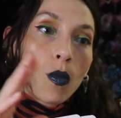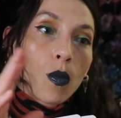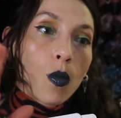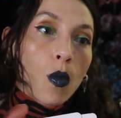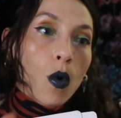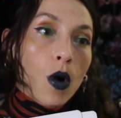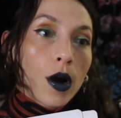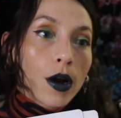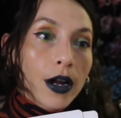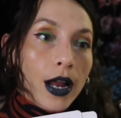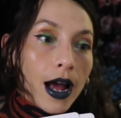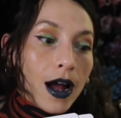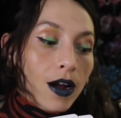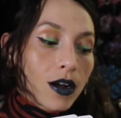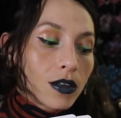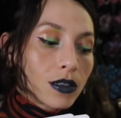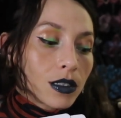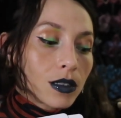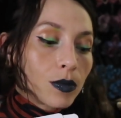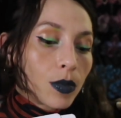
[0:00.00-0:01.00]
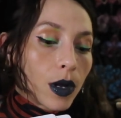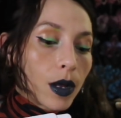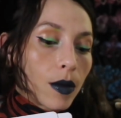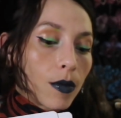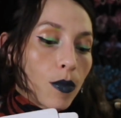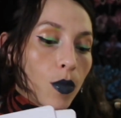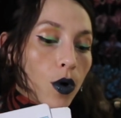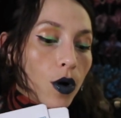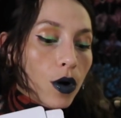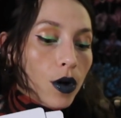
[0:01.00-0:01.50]
worn out,
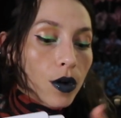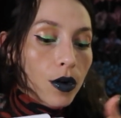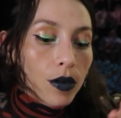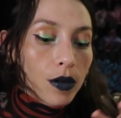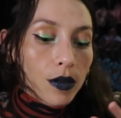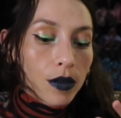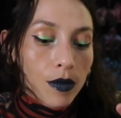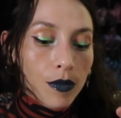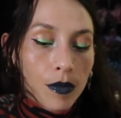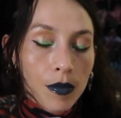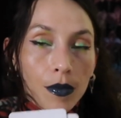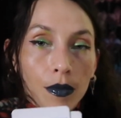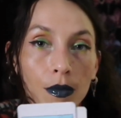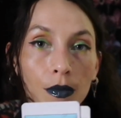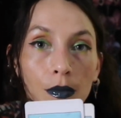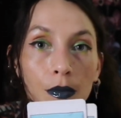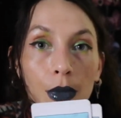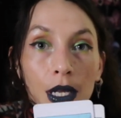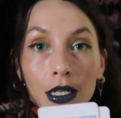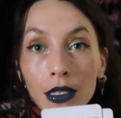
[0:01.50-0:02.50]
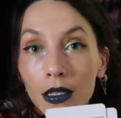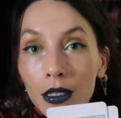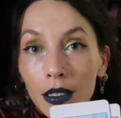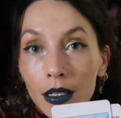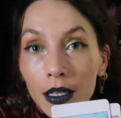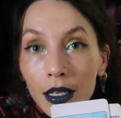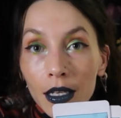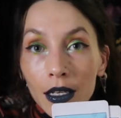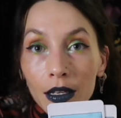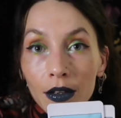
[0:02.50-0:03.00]
but more
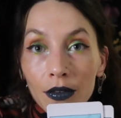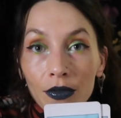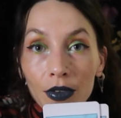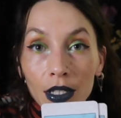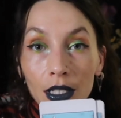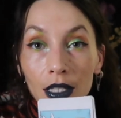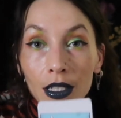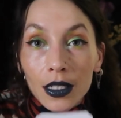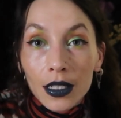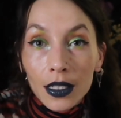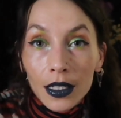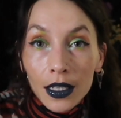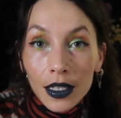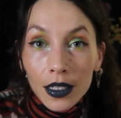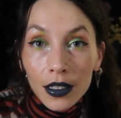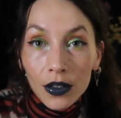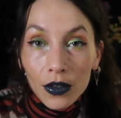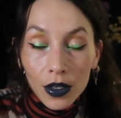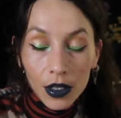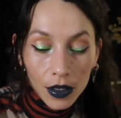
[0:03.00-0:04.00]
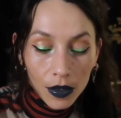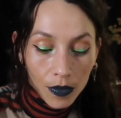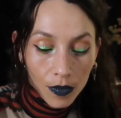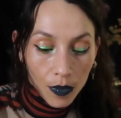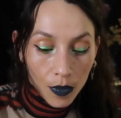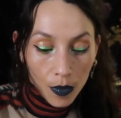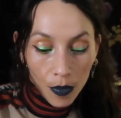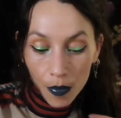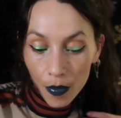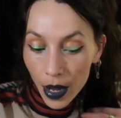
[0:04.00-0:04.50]
mentally than physically. You
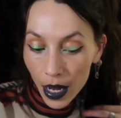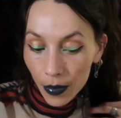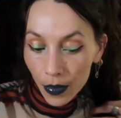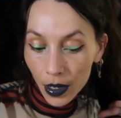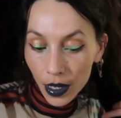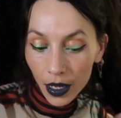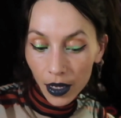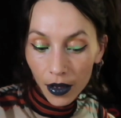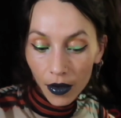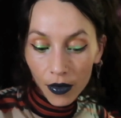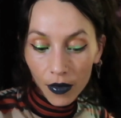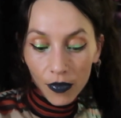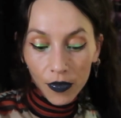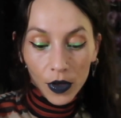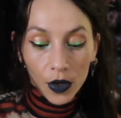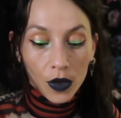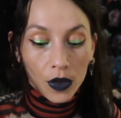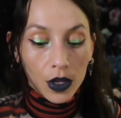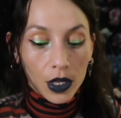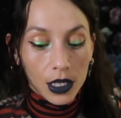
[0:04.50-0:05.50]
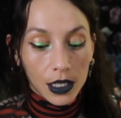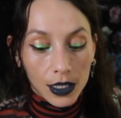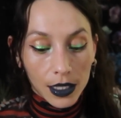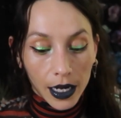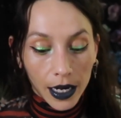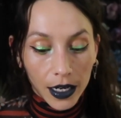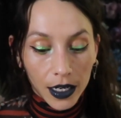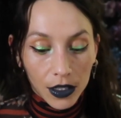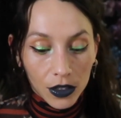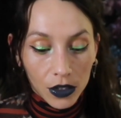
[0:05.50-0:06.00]
could maybe feel the
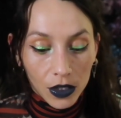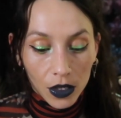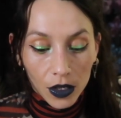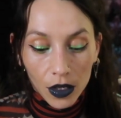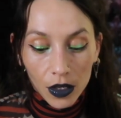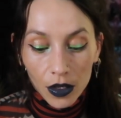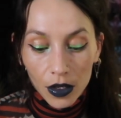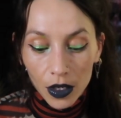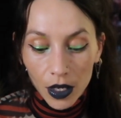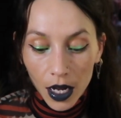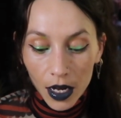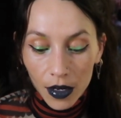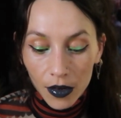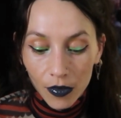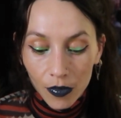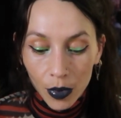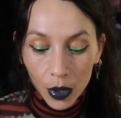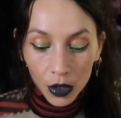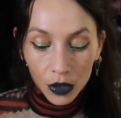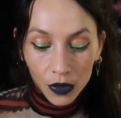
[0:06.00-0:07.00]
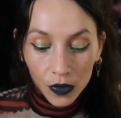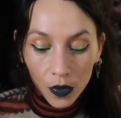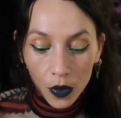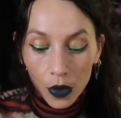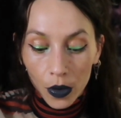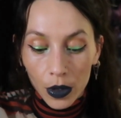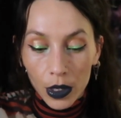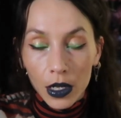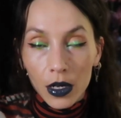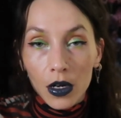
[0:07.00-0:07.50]
desire to kind of push
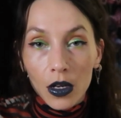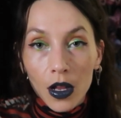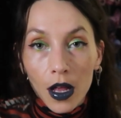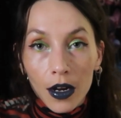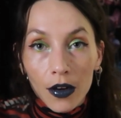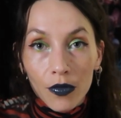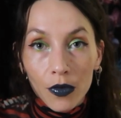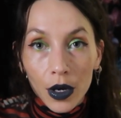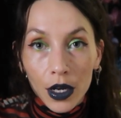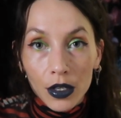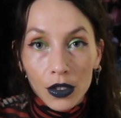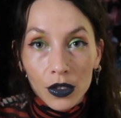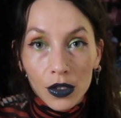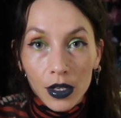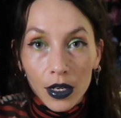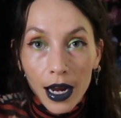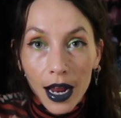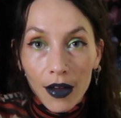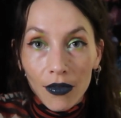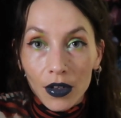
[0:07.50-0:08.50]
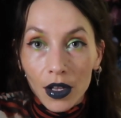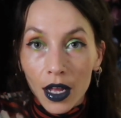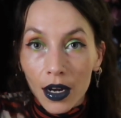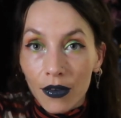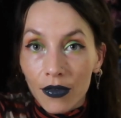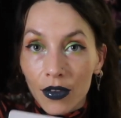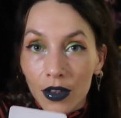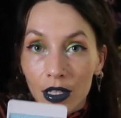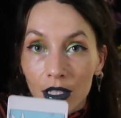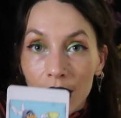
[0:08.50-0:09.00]
forward in a lot of ways. You could have a
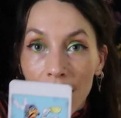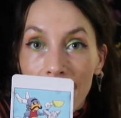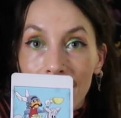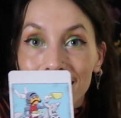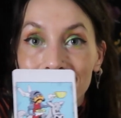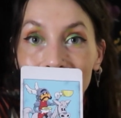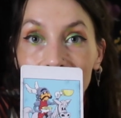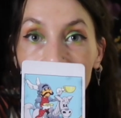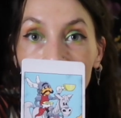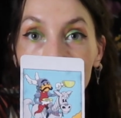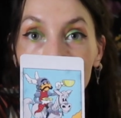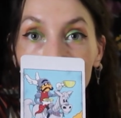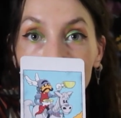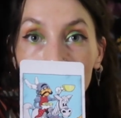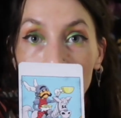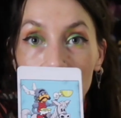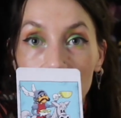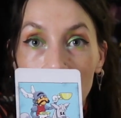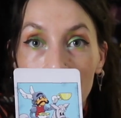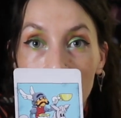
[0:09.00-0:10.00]
lot of tasks at hand that